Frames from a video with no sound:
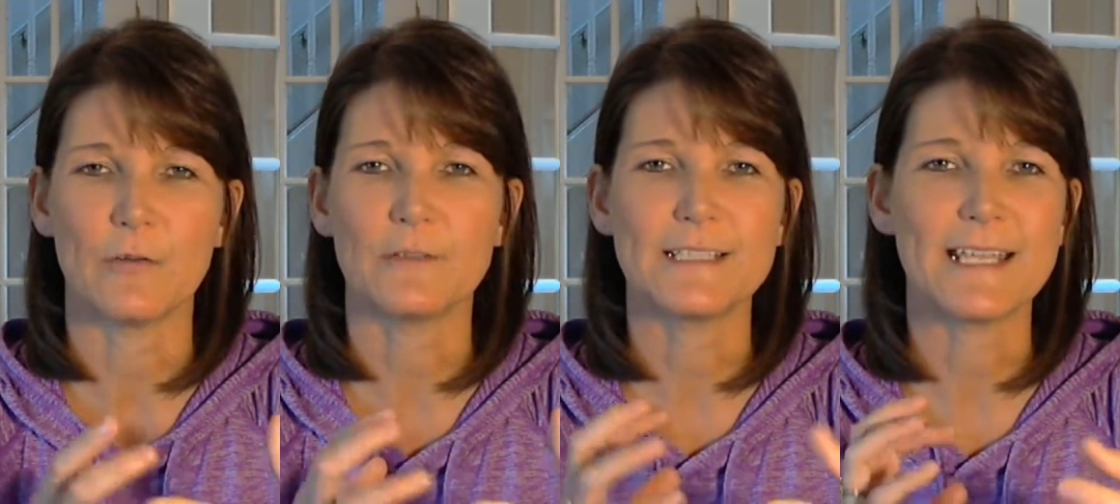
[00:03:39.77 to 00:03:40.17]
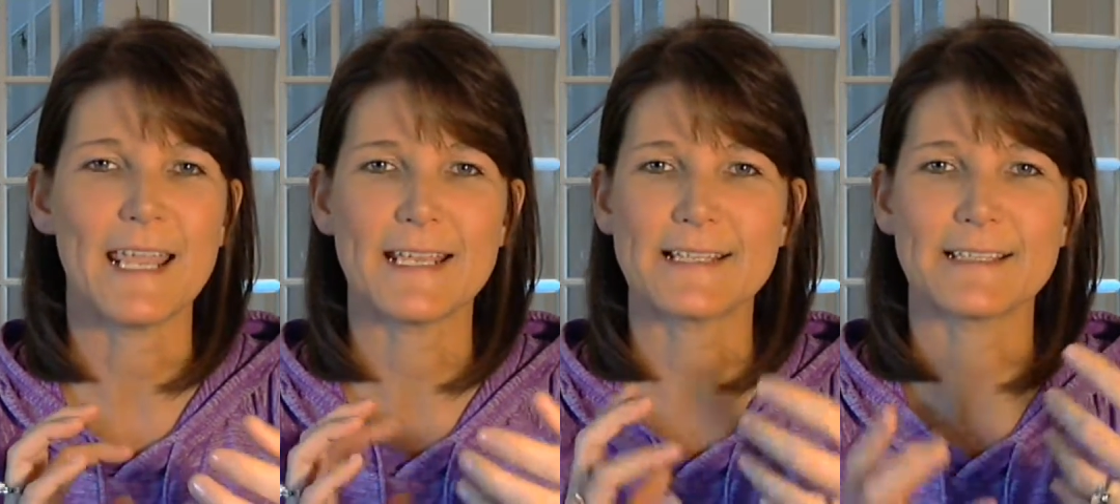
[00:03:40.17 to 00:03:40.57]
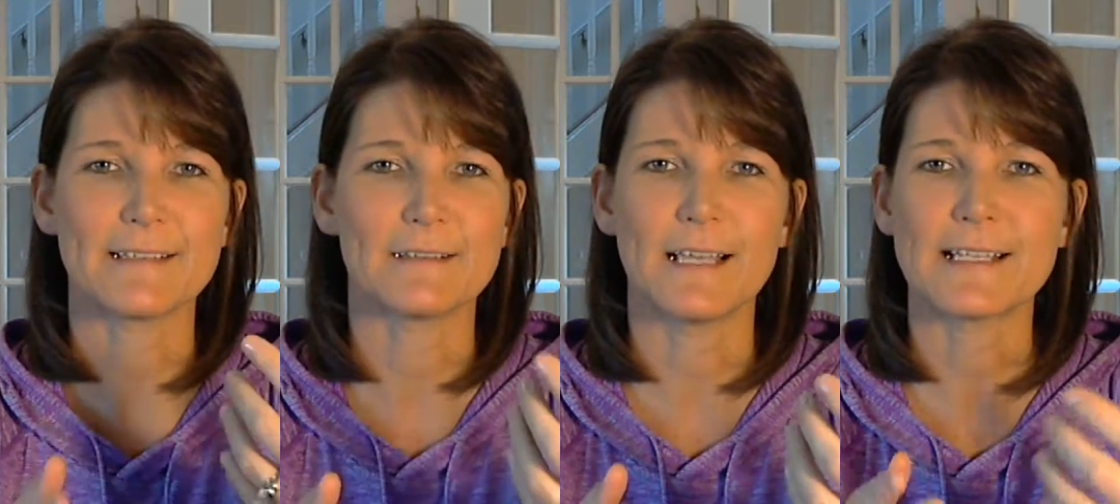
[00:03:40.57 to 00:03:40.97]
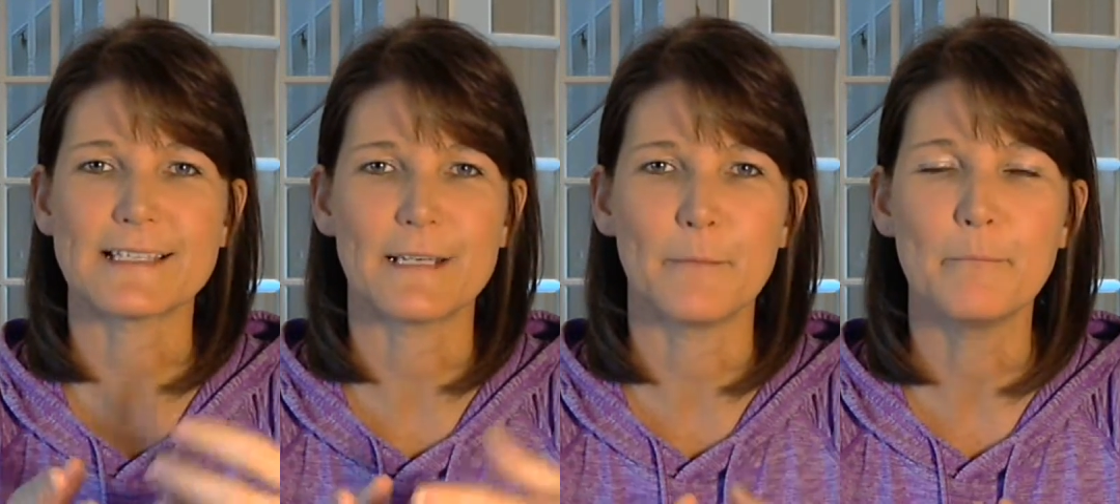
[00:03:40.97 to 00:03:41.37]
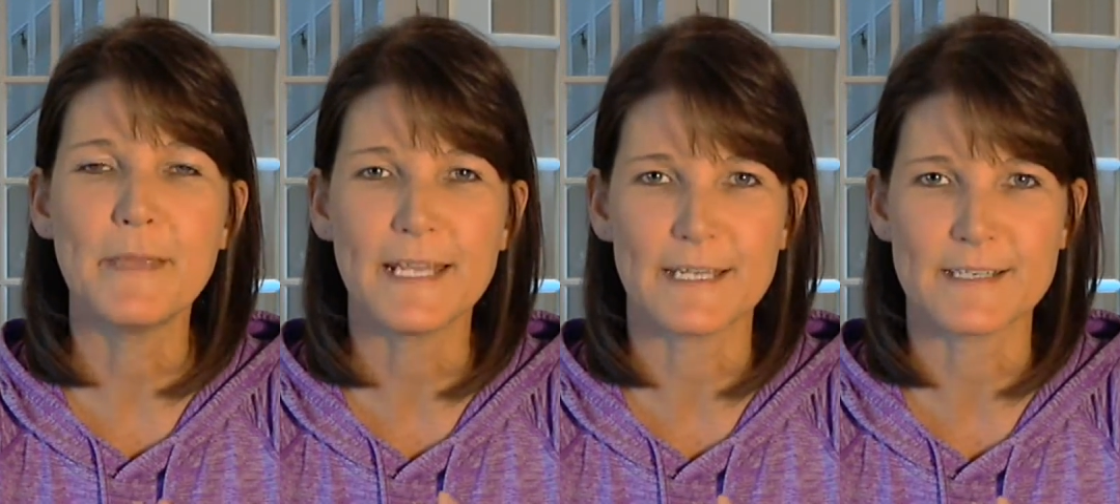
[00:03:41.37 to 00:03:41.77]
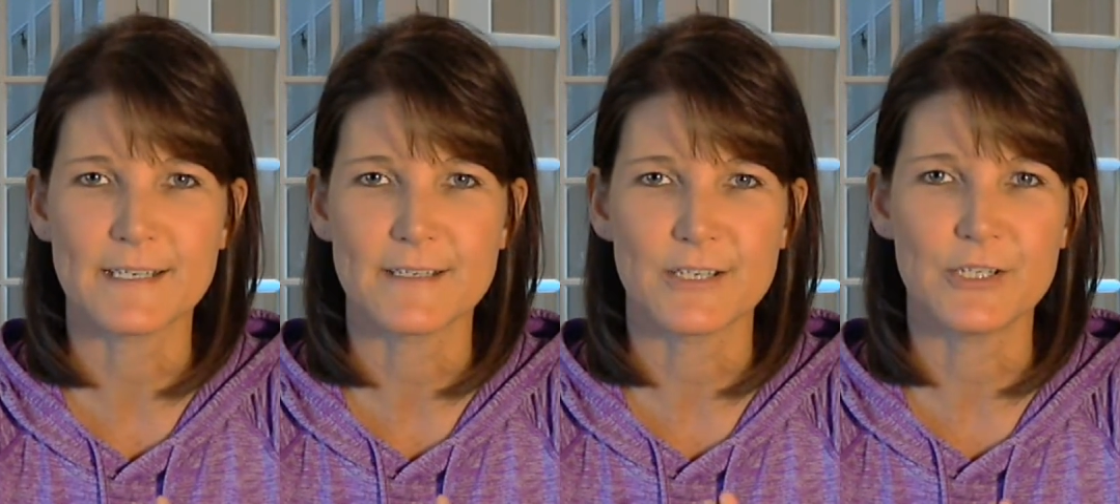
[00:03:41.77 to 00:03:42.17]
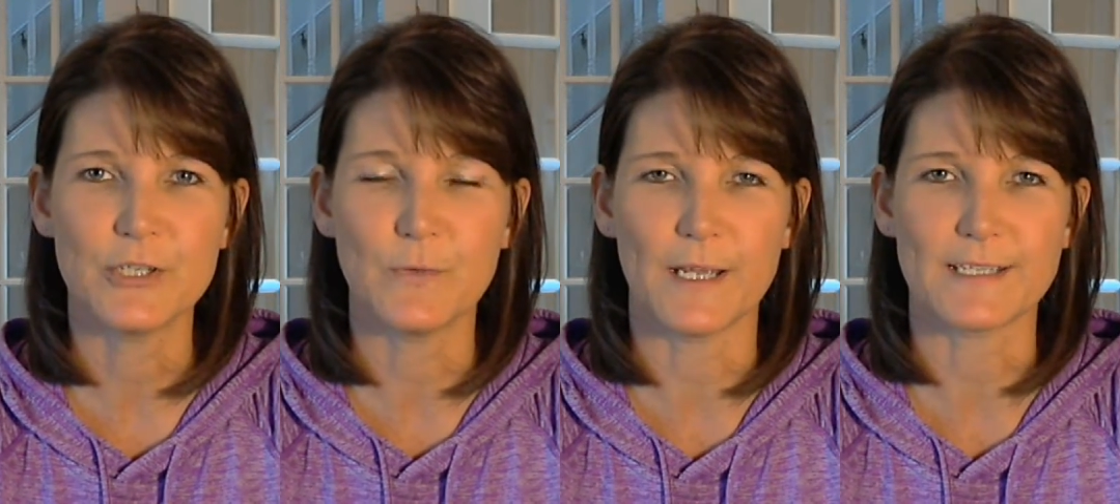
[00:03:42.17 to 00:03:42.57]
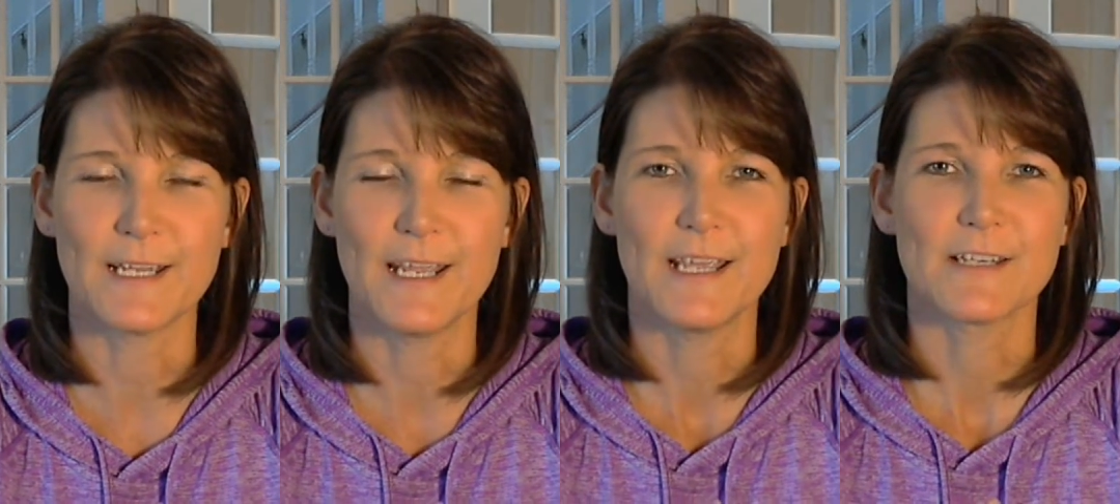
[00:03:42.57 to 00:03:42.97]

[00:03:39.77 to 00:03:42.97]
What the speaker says: It only takes less than a minute to do it.